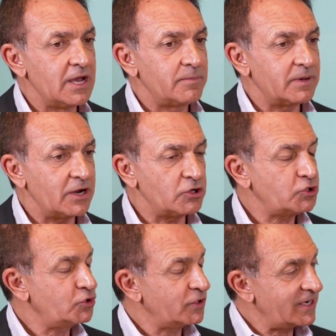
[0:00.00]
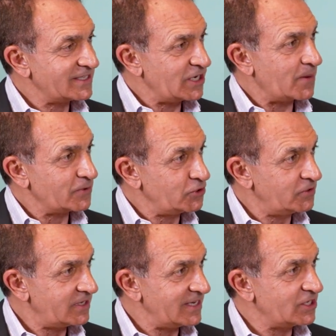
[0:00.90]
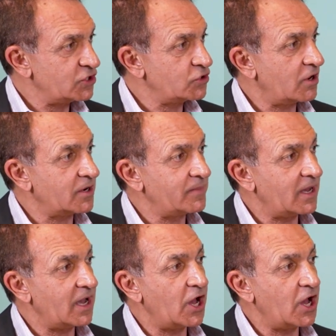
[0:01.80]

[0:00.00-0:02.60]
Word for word: but I also took it as an opportunity to talk about